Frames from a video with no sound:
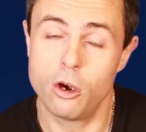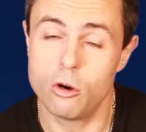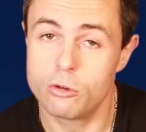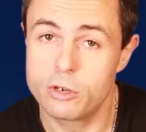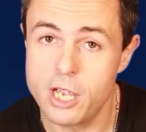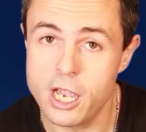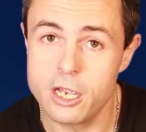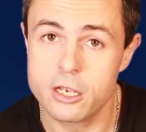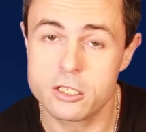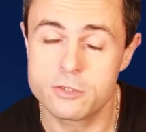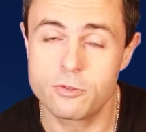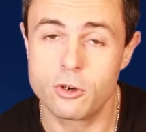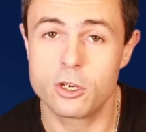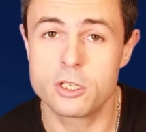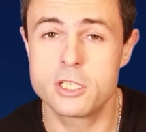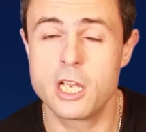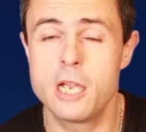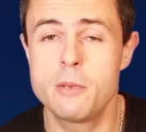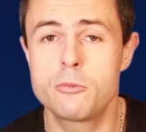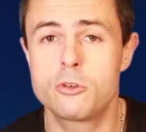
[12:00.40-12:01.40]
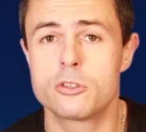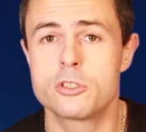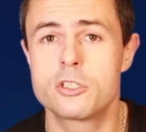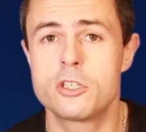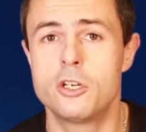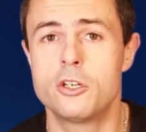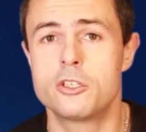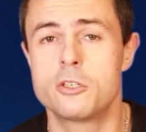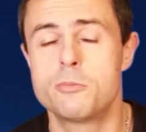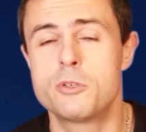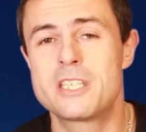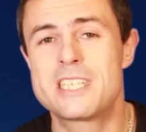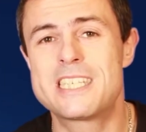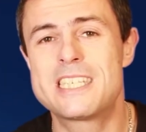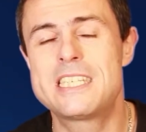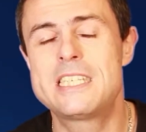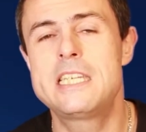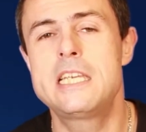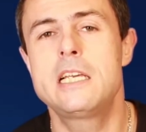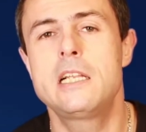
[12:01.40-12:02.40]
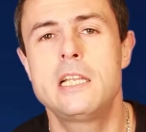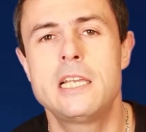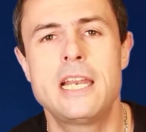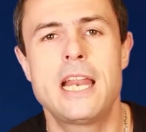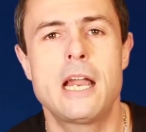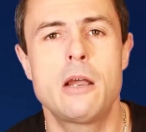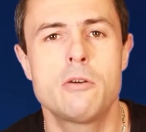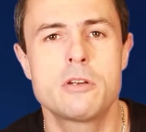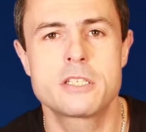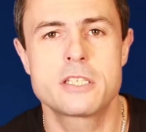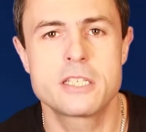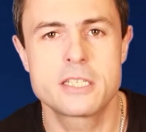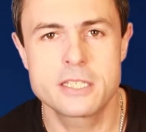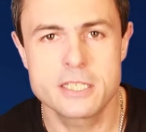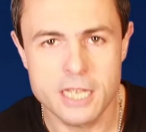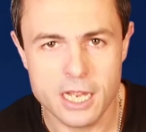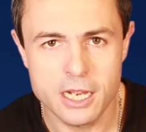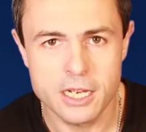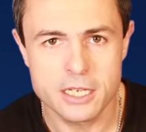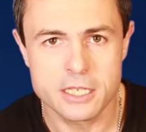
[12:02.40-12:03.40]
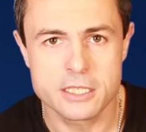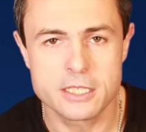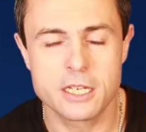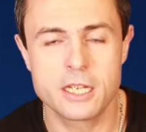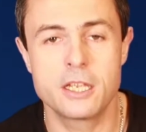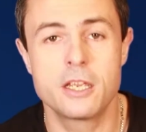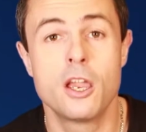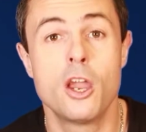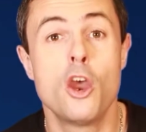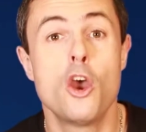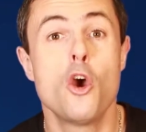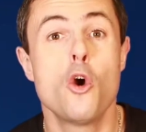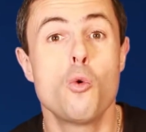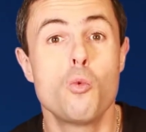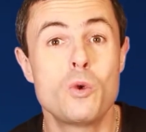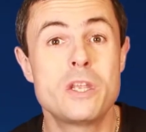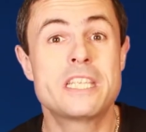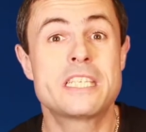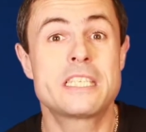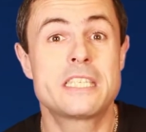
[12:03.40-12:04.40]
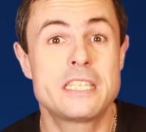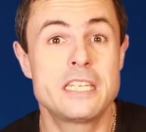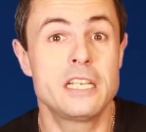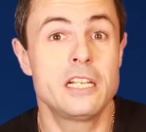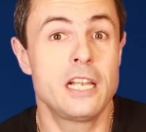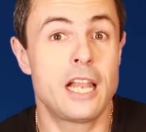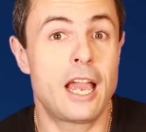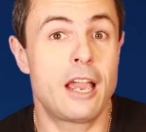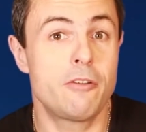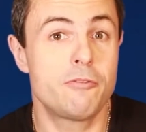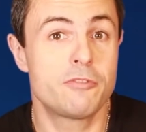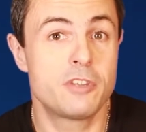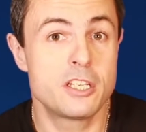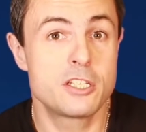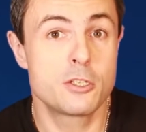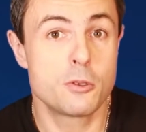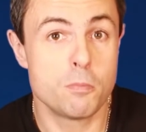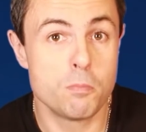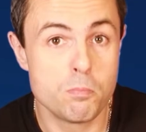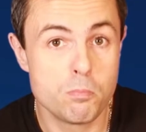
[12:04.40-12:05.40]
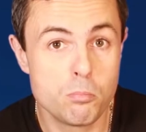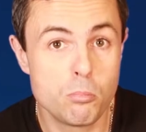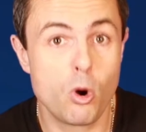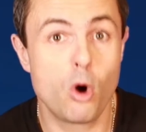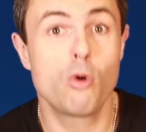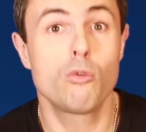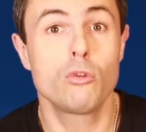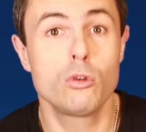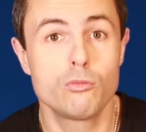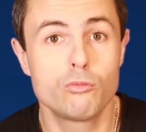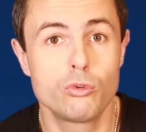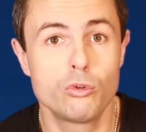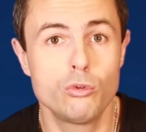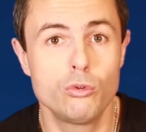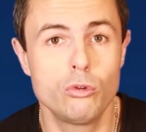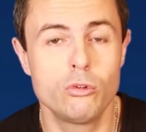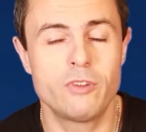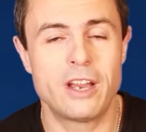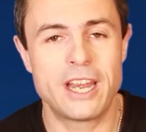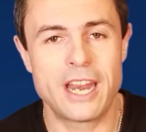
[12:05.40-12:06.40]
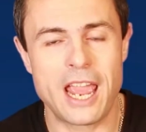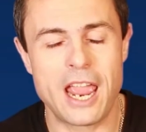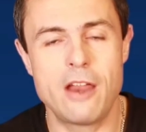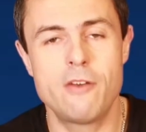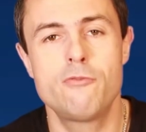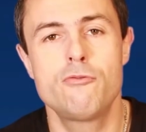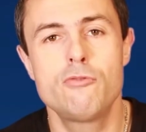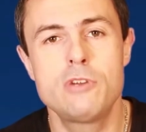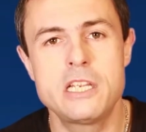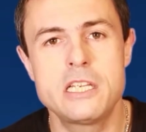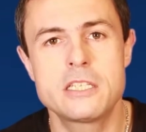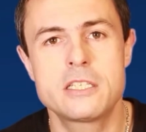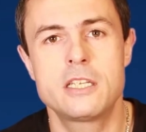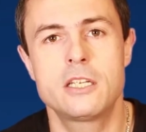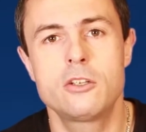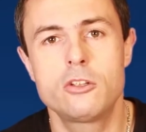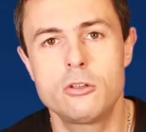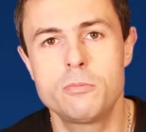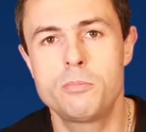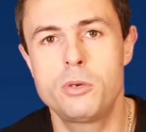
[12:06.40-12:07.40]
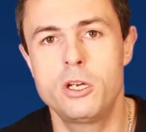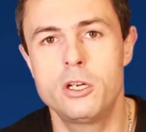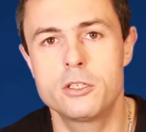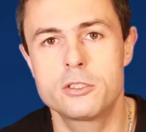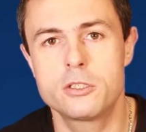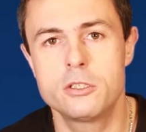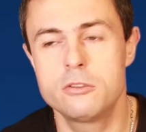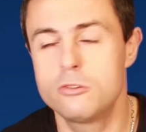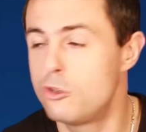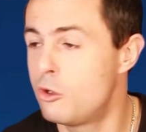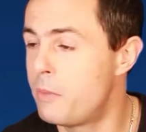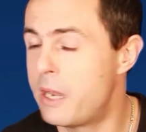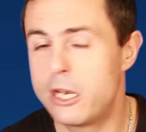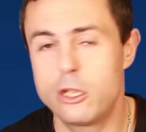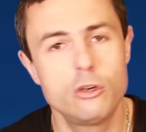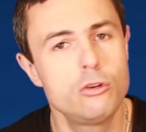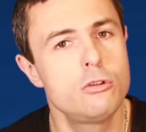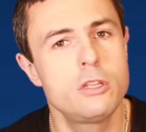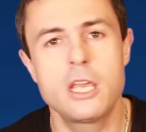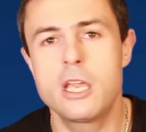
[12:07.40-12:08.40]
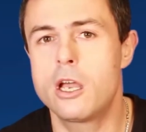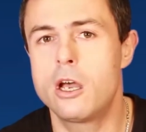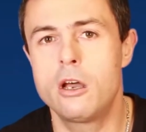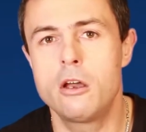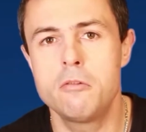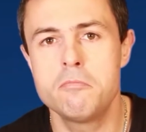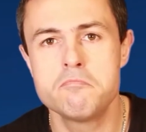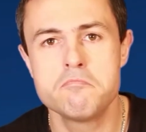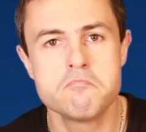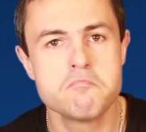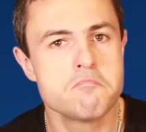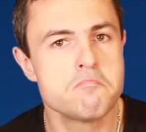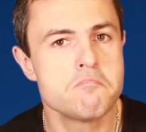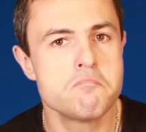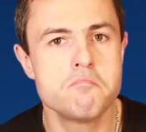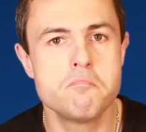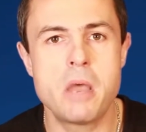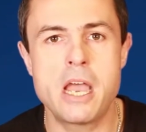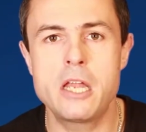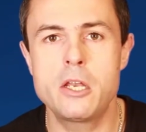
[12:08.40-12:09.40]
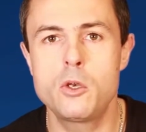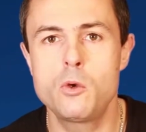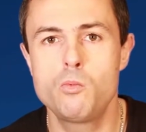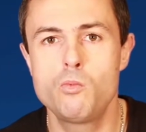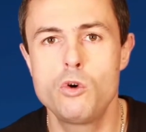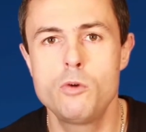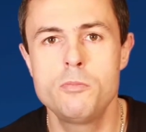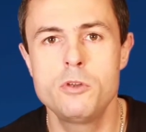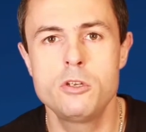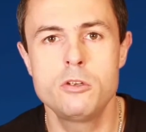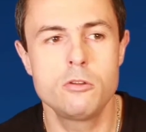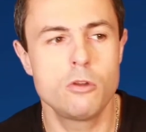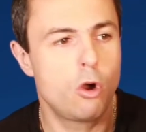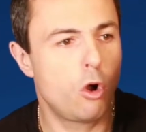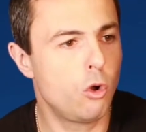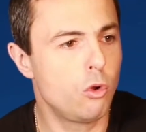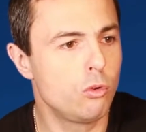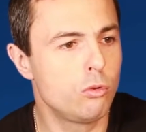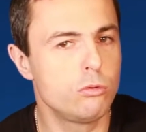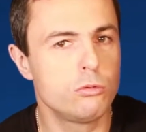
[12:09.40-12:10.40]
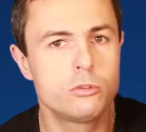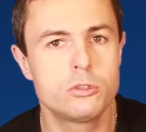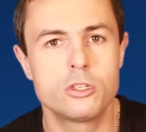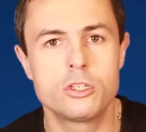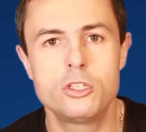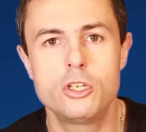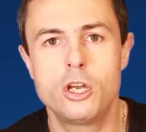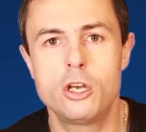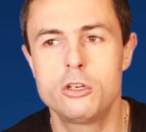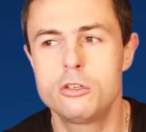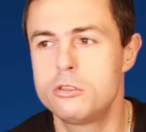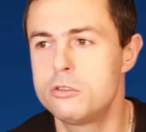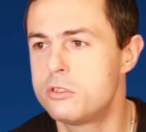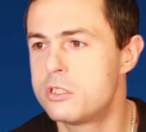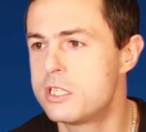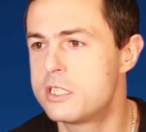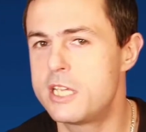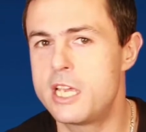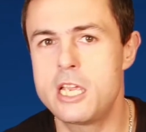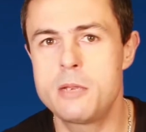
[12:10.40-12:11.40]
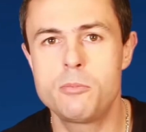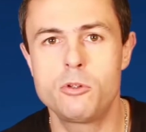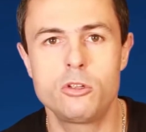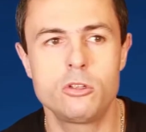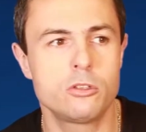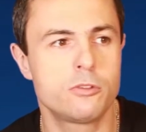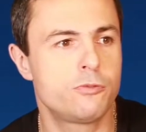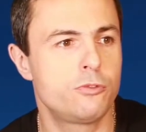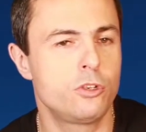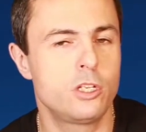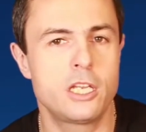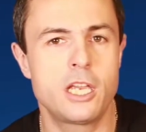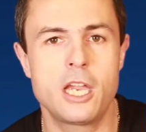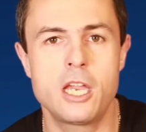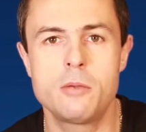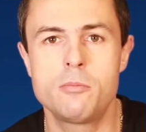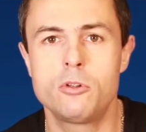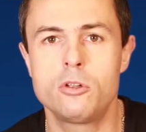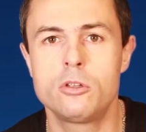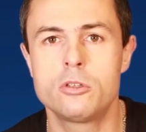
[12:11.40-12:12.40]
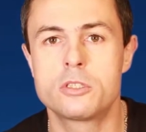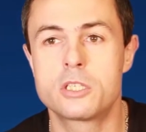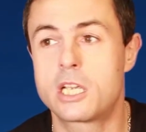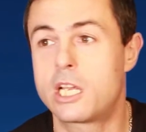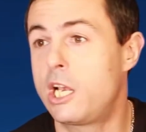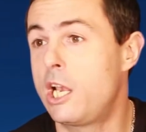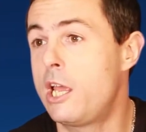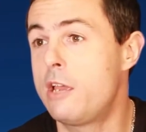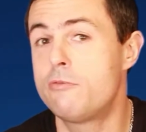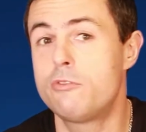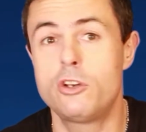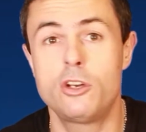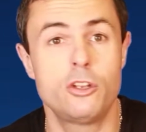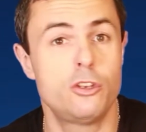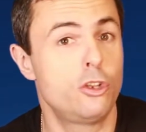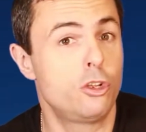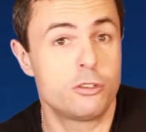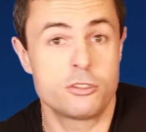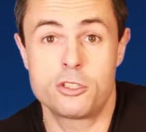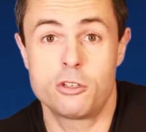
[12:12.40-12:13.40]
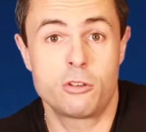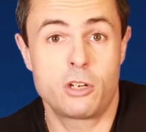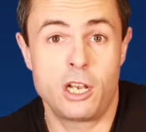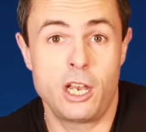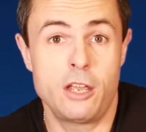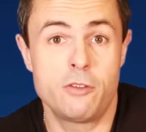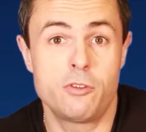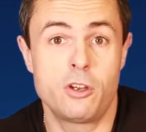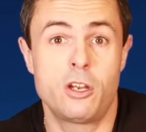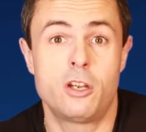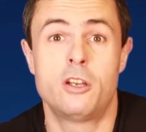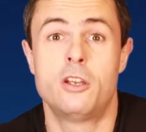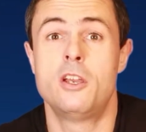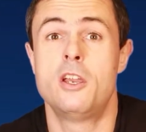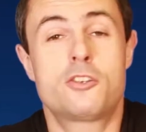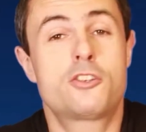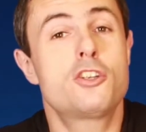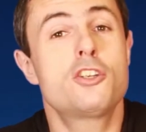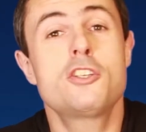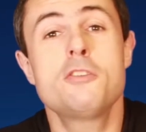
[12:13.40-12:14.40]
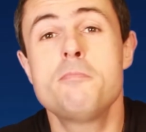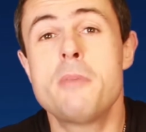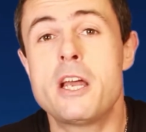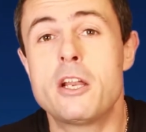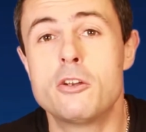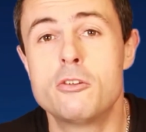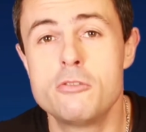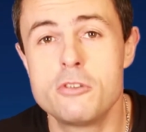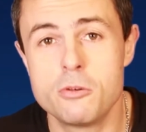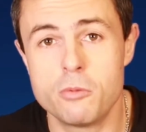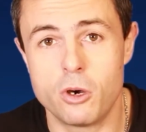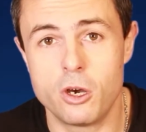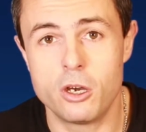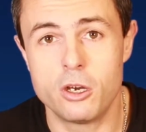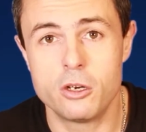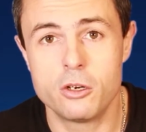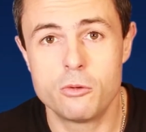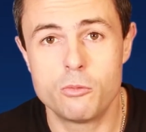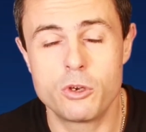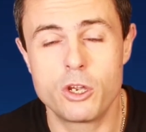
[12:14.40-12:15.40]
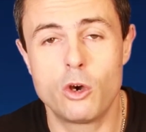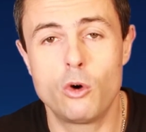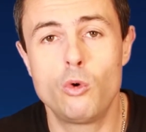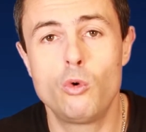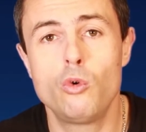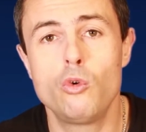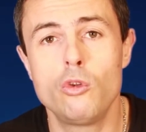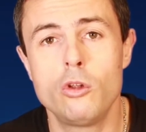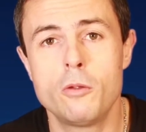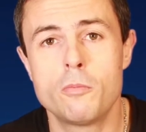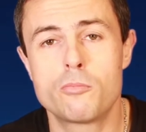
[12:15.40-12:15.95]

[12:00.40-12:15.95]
okay as far as I'm concerned, but still in our society, we still have this moral rule that every single person, no matter who they are, man, woman, old, young, disabled, fully abled, clever, not so clever, doesn't matter who you are, we are all